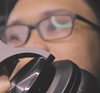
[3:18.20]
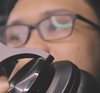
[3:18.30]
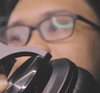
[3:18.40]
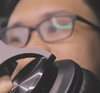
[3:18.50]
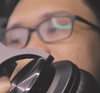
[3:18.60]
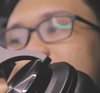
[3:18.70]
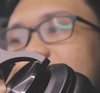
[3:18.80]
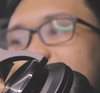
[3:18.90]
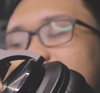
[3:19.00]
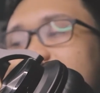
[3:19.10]
blink
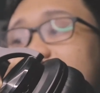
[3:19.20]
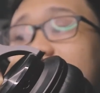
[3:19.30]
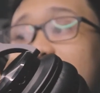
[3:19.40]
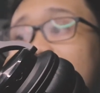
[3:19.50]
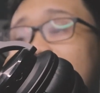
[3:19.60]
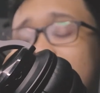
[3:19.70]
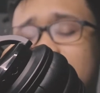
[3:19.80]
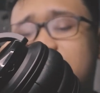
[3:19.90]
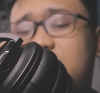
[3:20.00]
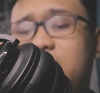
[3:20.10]
red and
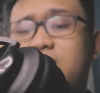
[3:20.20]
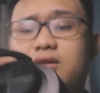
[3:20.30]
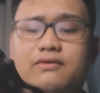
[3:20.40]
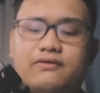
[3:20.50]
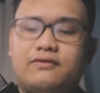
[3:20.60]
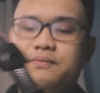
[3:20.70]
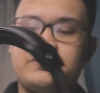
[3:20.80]
it's turned off.